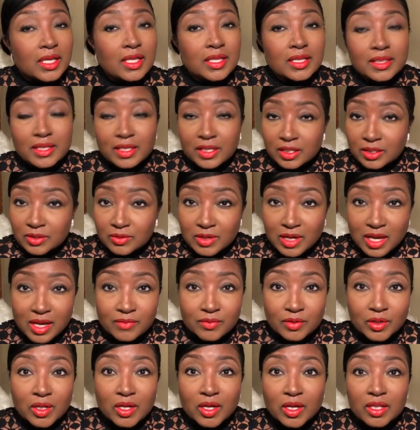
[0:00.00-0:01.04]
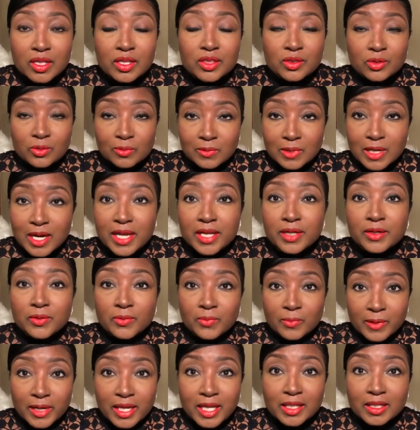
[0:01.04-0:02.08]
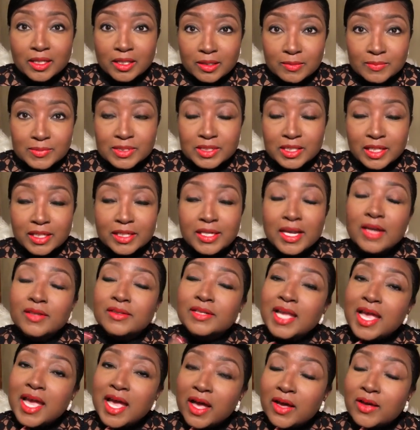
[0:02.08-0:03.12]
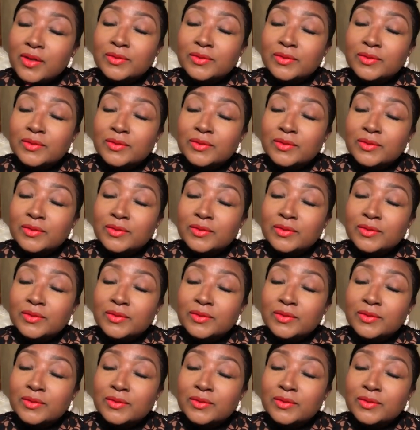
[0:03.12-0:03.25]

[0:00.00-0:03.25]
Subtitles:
that you have on the right red lipstick. Now.